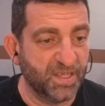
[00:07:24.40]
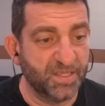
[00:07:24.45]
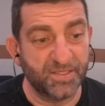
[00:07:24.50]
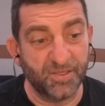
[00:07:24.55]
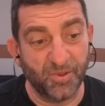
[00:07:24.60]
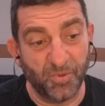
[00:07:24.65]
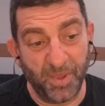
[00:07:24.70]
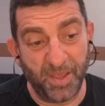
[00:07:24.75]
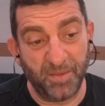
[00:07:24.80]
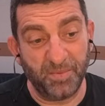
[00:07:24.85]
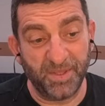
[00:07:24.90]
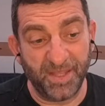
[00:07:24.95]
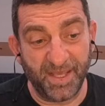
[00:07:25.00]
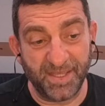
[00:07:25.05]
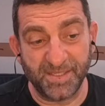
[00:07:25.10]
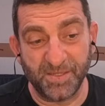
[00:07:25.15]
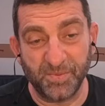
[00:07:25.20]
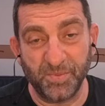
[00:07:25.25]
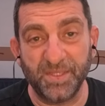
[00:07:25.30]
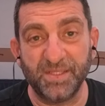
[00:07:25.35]
So maybe
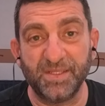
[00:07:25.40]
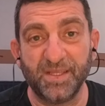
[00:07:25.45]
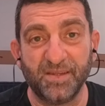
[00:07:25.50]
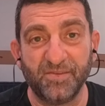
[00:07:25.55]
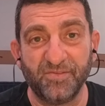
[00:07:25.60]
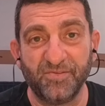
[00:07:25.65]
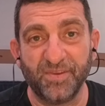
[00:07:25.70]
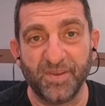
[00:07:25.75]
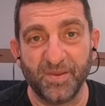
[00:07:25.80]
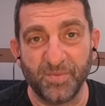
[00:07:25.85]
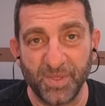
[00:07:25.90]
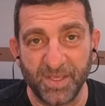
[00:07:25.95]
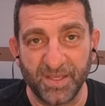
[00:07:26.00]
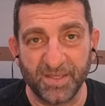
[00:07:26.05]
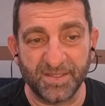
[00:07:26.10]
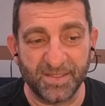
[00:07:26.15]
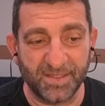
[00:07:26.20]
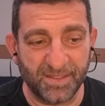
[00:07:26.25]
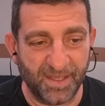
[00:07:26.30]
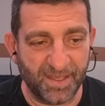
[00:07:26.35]
that's a bit unfair
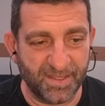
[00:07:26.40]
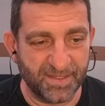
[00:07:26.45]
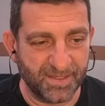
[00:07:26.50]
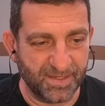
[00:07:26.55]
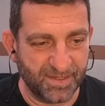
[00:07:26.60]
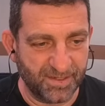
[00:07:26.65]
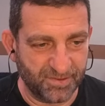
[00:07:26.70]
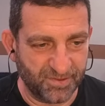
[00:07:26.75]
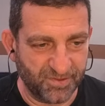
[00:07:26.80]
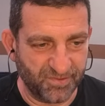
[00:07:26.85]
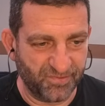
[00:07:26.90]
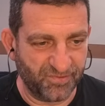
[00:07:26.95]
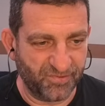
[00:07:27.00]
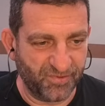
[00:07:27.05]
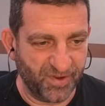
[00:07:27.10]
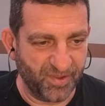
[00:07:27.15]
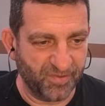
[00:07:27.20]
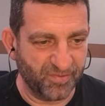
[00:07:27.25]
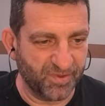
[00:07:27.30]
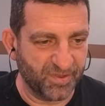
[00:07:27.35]
because it has a lot of
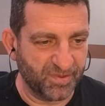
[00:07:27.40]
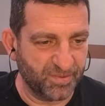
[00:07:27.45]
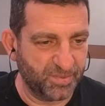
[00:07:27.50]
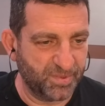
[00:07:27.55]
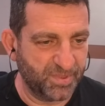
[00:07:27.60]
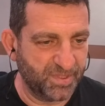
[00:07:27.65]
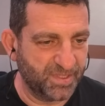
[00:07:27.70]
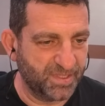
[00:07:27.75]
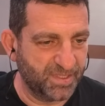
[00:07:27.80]
reverb